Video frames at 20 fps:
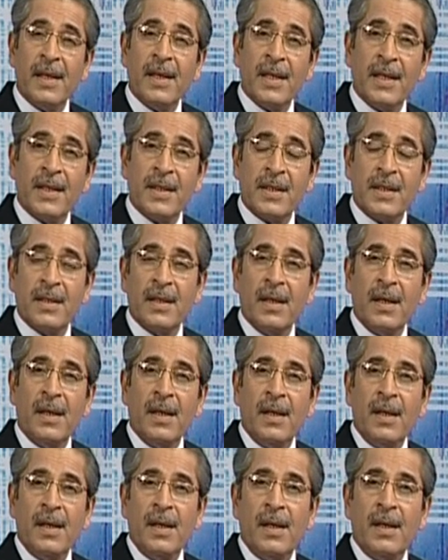is
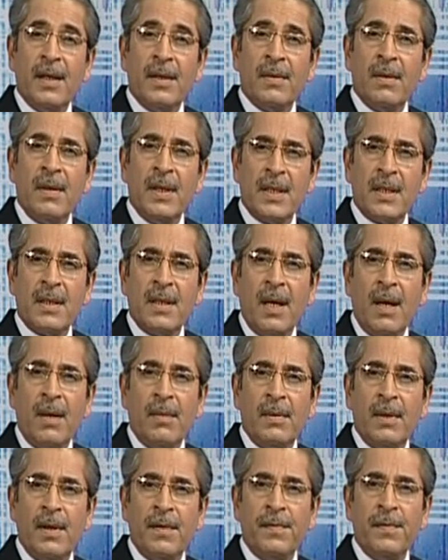to list
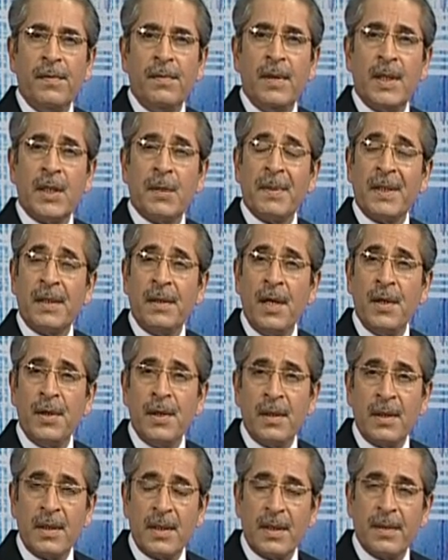down a few
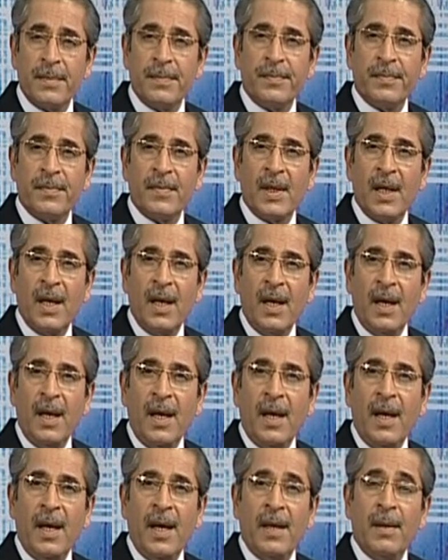expectations.
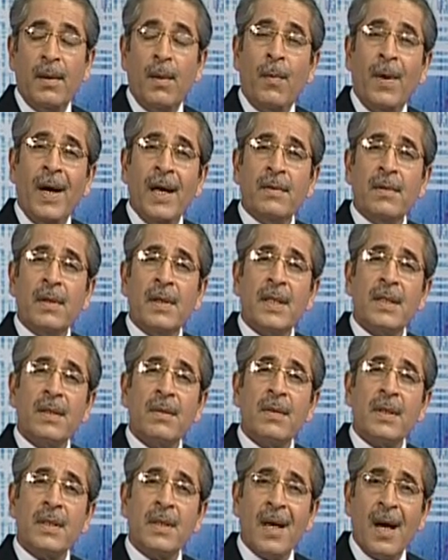And while you list
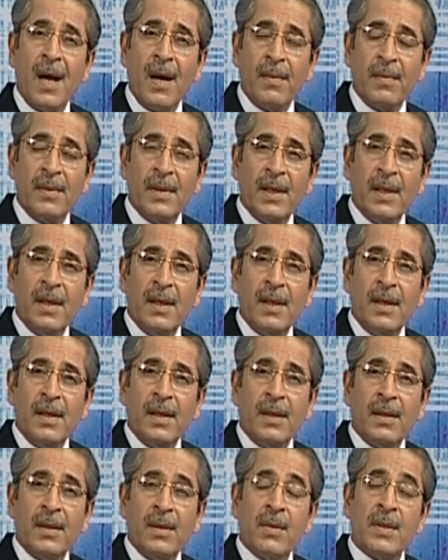those down,
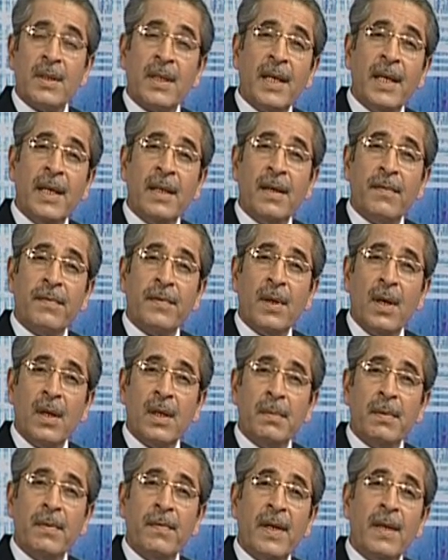those again have got
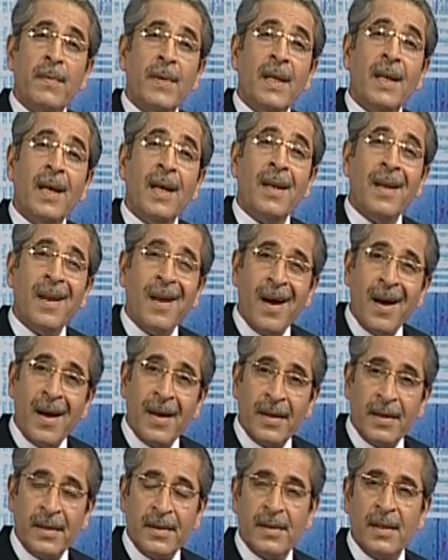to be very well
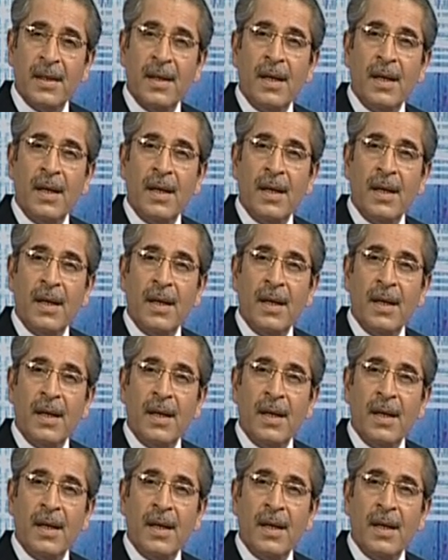aligned